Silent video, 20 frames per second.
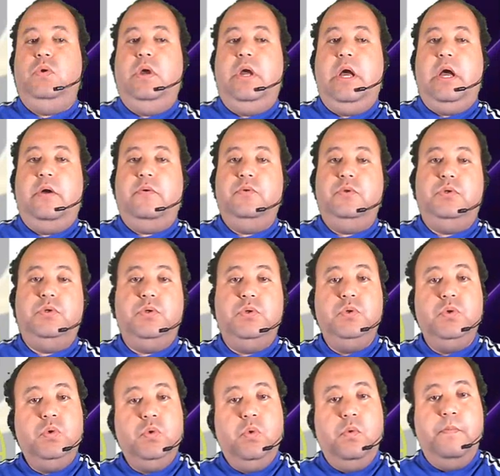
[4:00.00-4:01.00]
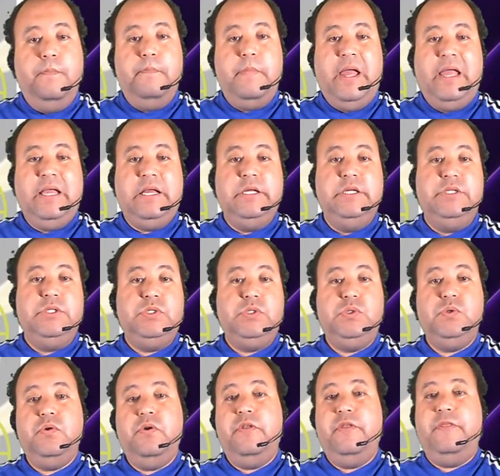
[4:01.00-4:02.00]
how to make
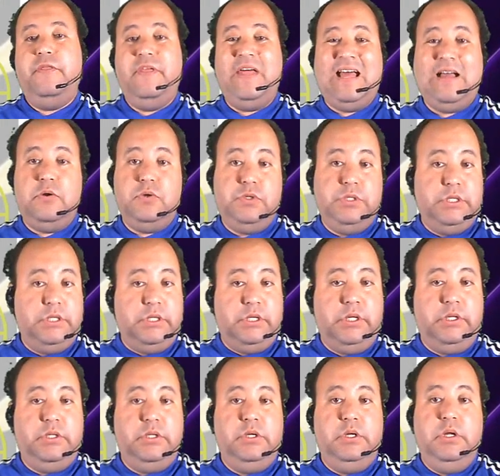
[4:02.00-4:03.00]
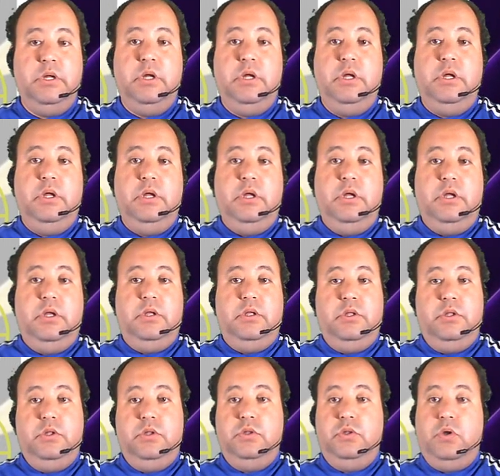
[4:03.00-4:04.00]

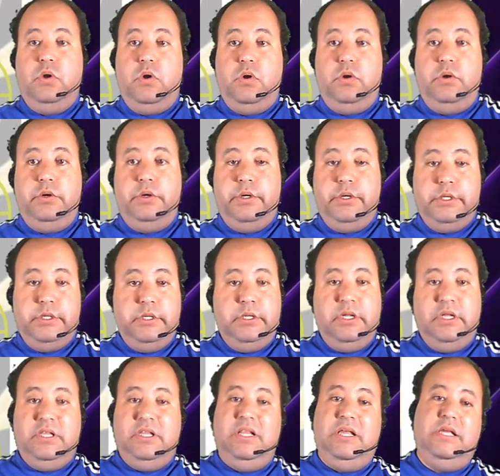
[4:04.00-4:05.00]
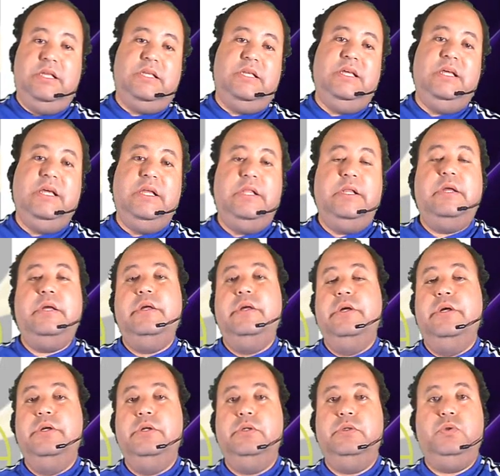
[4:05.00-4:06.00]
$2,000 at least in
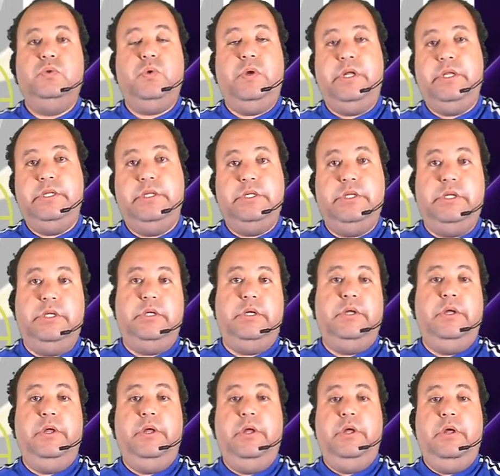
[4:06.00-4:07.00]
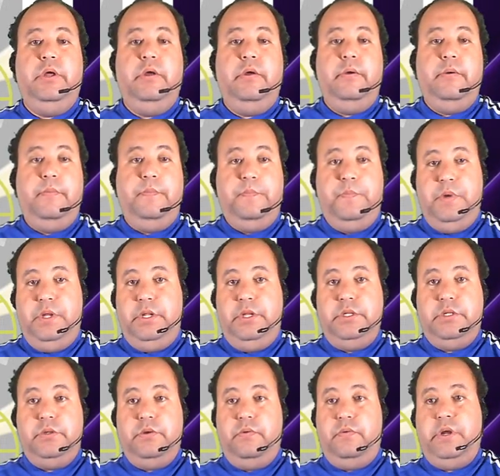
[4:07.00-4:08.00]
20
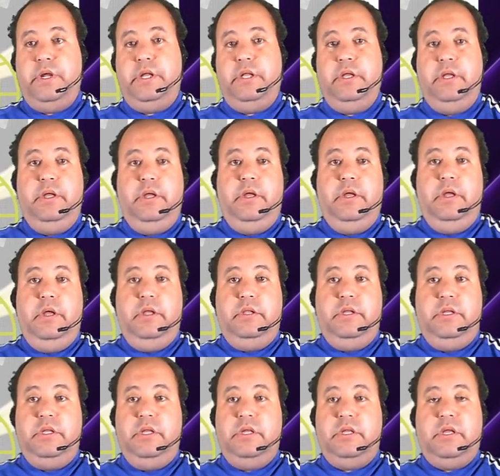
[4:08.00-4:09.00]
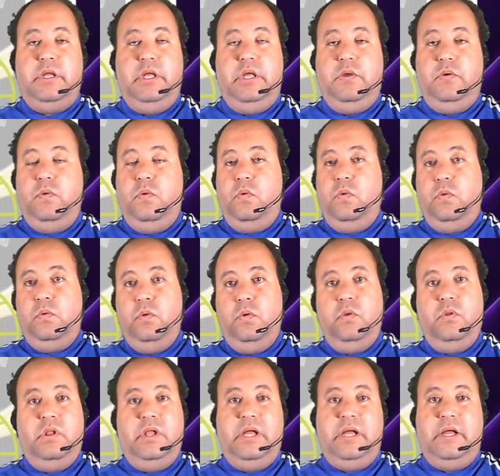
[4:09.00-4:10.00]
minutes. All right, this is a cool